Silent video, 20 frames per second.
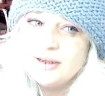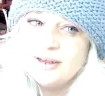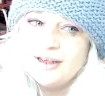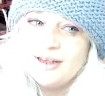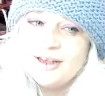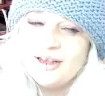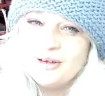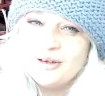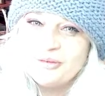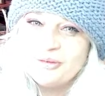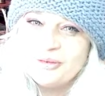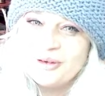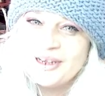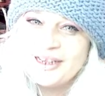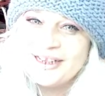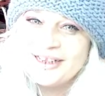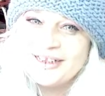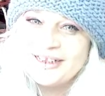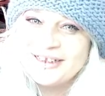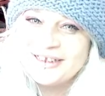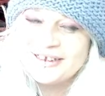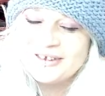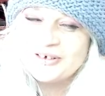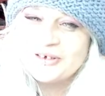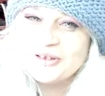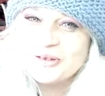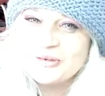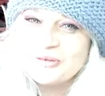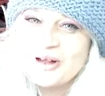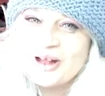where
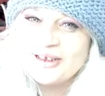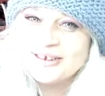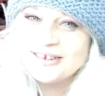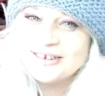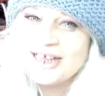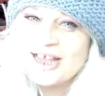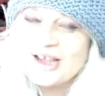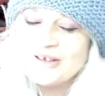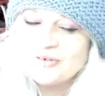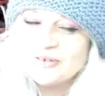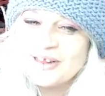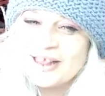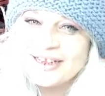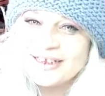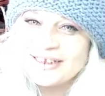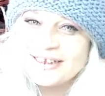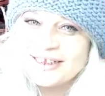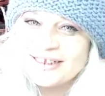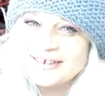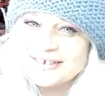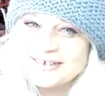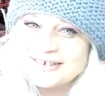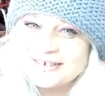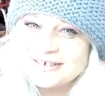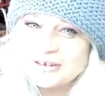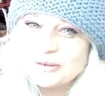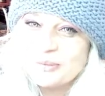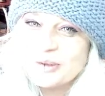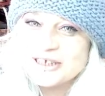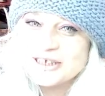all the wildlife, like,
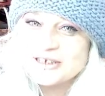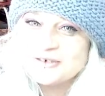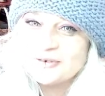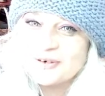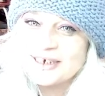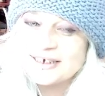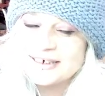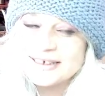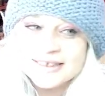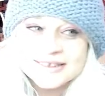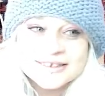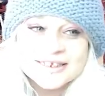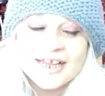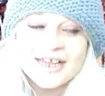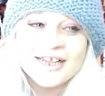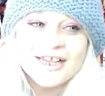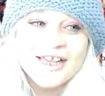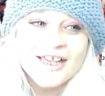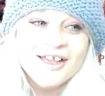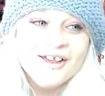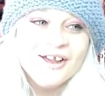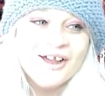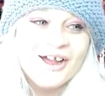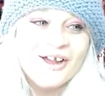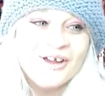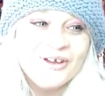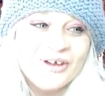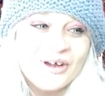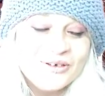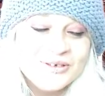is your best friend. It's like,
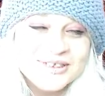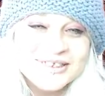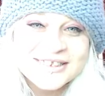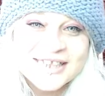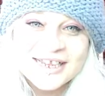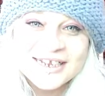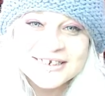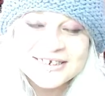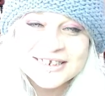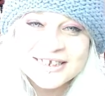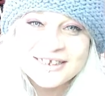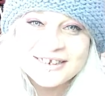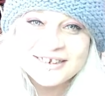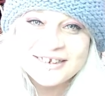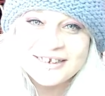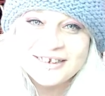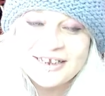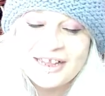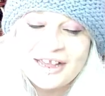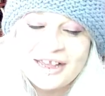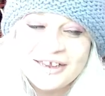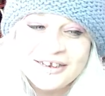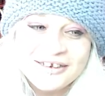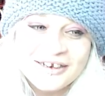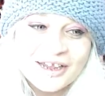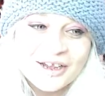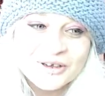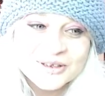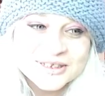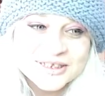I was saying to
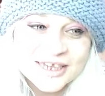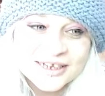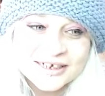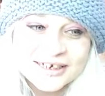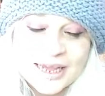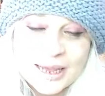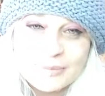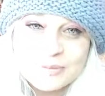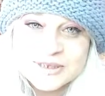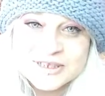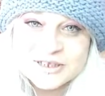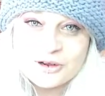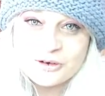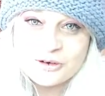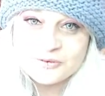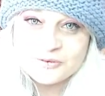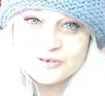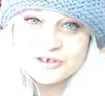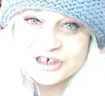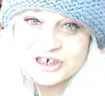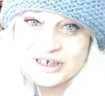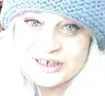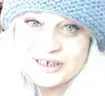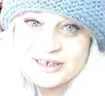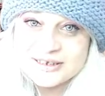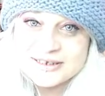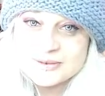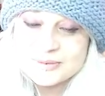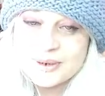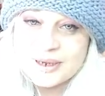Nick, it's like an episode of
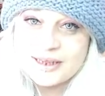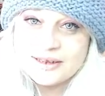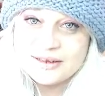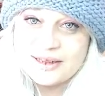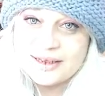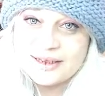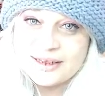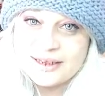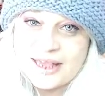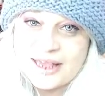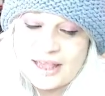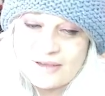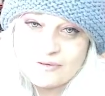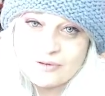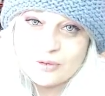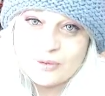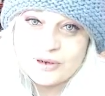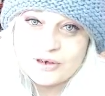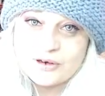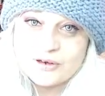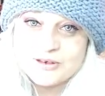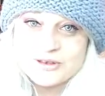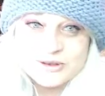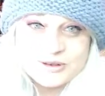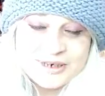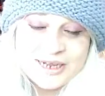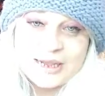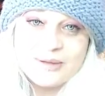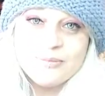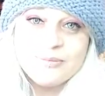Cheers where, like, everyone knows your
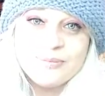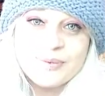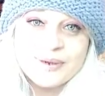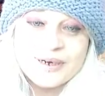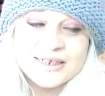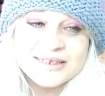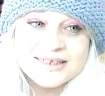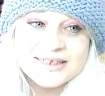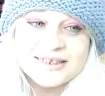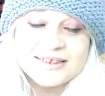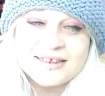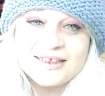name, but it's